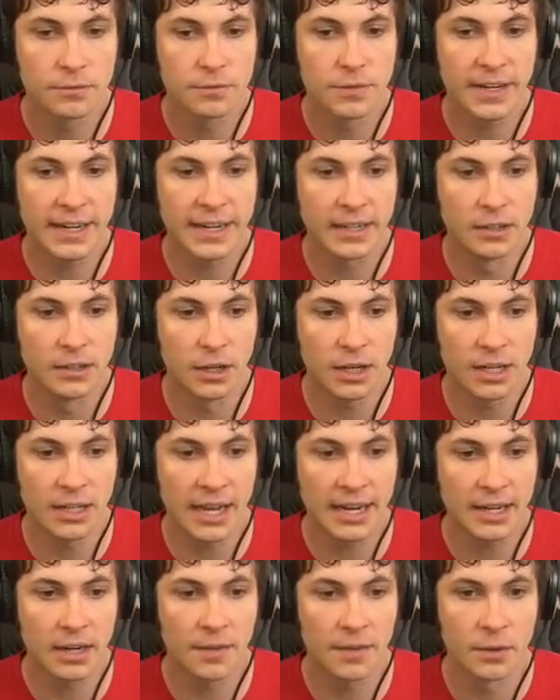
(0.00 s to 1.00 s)
Freaking looking
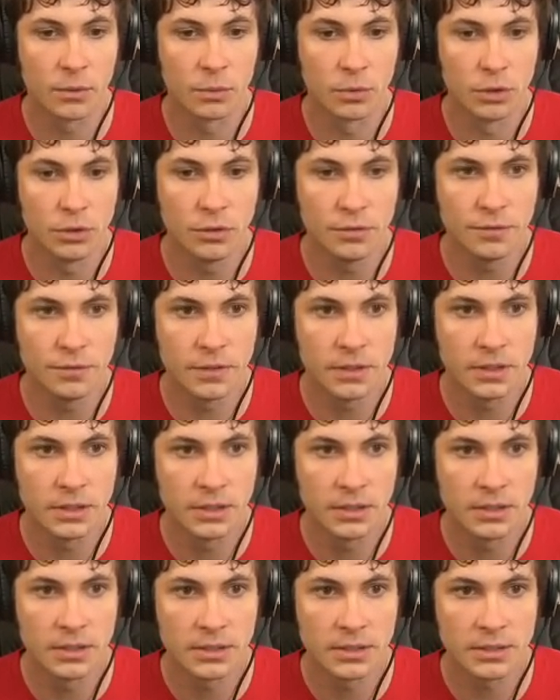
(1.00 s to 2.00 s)
like you're on the roof.
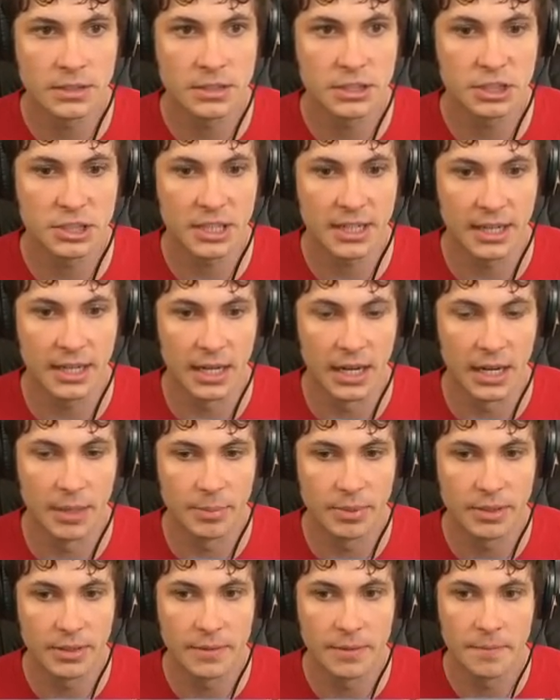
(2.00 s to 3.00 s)
Shut
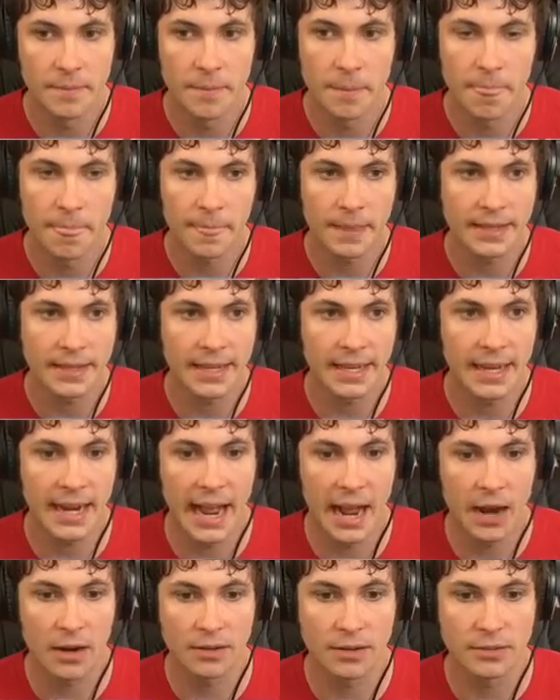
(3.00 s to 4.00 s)
up. Get
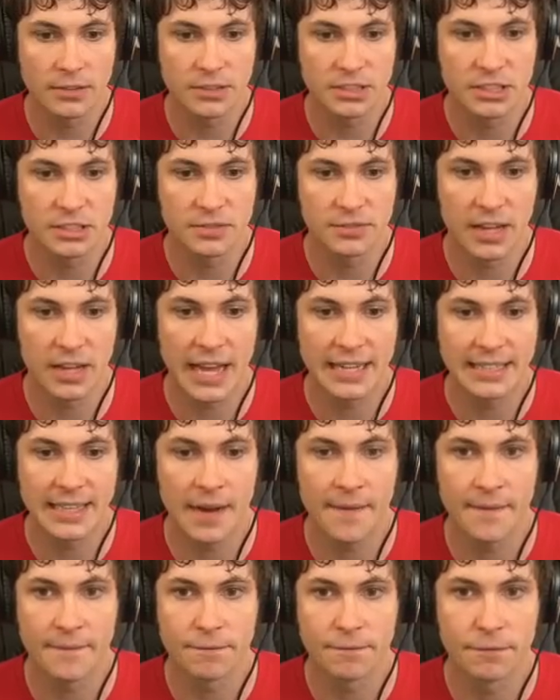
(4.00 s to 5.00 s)
out, slide
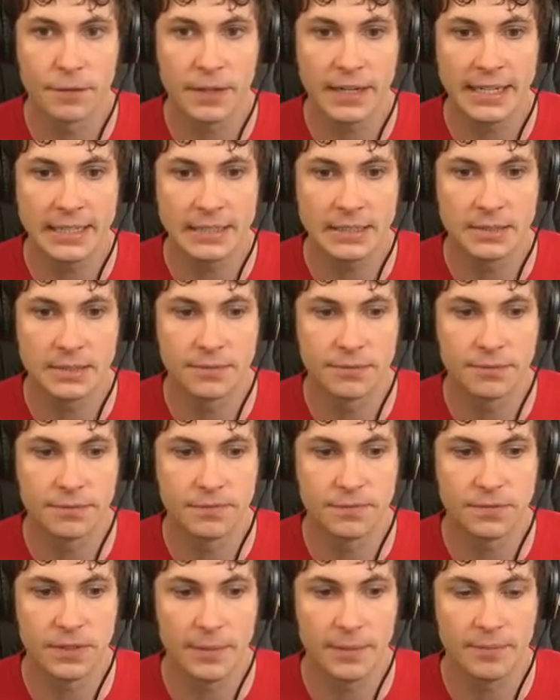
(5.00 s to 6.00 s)
down, freaking
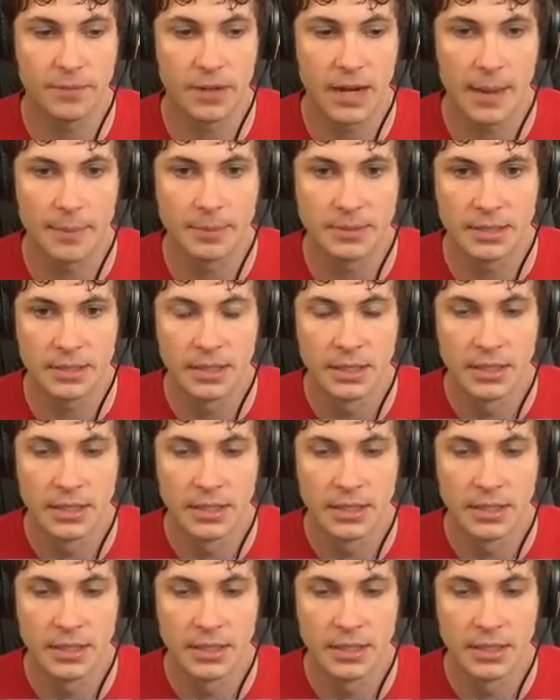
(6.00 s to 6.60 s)
flip-flops.